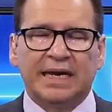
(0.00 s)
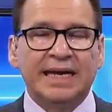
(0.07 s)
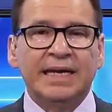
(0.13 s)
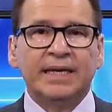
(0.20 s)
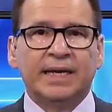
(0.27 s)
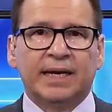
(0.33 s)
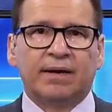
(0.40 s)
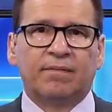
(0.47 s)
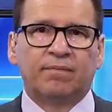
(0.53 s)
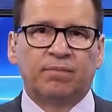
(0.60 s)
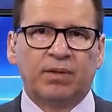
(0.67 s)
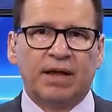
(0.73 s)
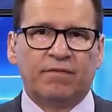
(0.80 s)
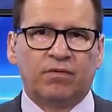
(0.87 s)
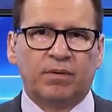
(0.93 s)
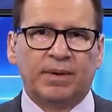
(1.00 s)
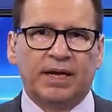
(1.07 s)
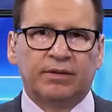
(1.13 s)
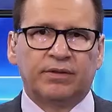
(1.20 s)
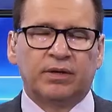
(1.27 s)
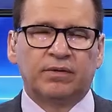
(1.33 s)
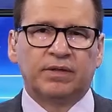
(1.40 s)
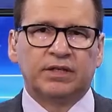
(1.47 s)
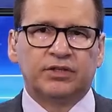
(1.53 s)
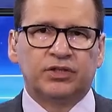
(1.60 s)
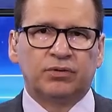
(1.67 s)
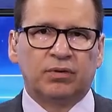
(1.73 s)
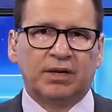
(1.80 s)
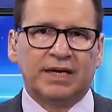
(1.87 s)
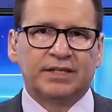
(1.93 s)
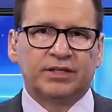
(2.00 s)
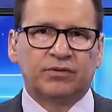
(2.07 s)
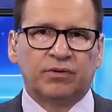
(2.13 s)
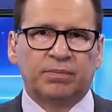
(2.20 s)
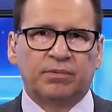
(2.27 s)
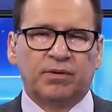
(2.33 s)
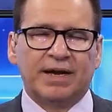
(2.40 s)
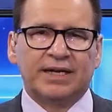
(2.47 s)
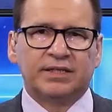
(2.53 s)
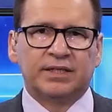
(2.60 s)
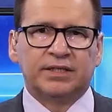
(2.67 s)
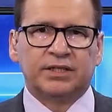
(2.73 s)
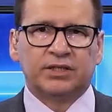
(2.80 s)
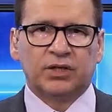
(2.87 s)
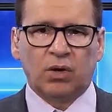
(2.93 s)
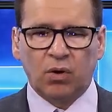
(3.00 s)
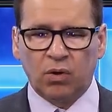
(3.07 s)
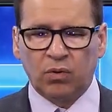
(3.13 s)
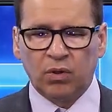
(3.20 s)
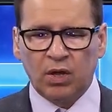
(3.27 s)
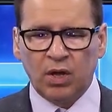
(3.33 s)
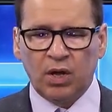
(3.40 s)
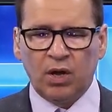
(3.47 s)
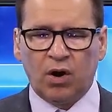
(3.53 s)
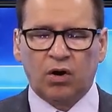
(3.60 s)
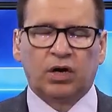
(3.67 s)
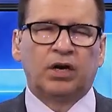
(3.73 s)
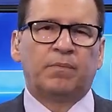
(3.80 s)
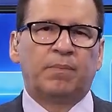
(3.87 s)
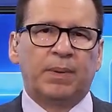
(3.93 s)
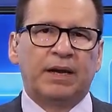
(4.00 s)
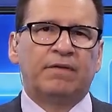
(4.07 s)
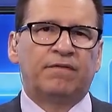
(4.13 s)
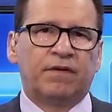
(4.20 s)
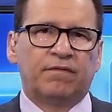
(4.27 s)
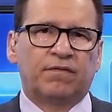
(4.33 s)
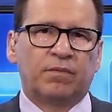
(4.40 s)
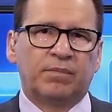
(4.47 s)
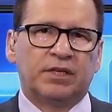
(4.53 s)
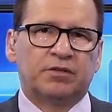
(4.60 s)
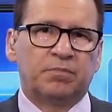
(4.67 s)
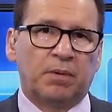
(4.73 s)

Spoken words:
any kind of platform out there that's utilizing crypto assets as a whole, are going to benefit from this.